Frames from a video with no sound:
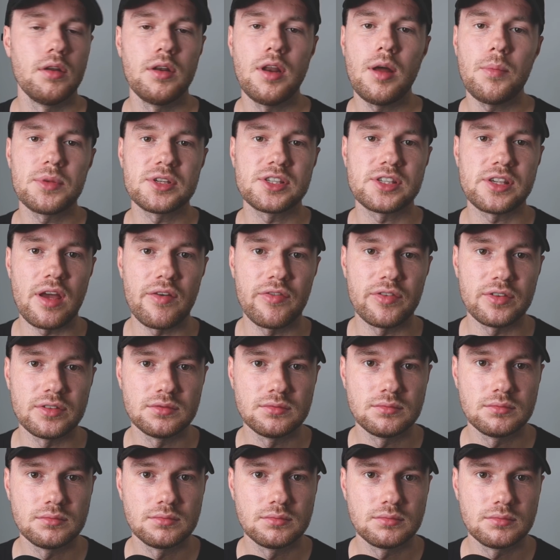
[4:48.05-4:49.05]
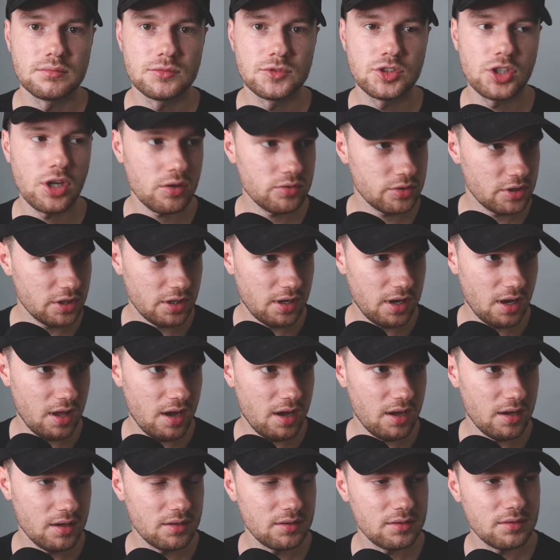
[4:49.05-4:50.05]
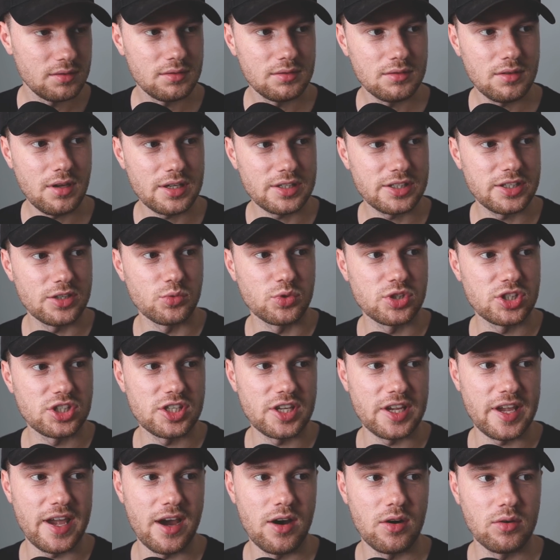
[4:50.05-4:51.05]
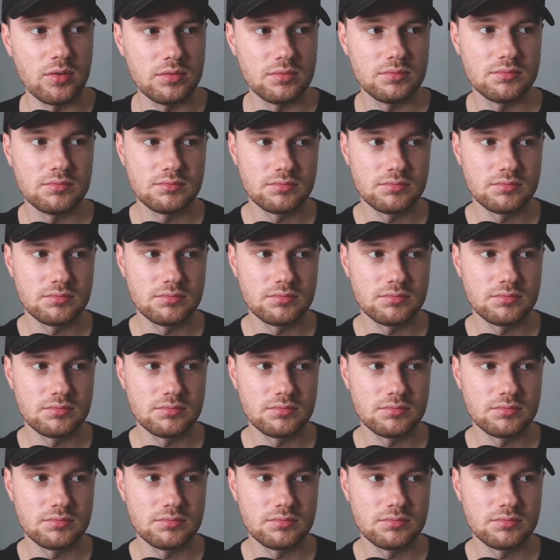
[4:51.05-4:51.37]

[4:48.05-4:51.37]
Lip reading: Number 7, Charles Leclerc. Nice little CL.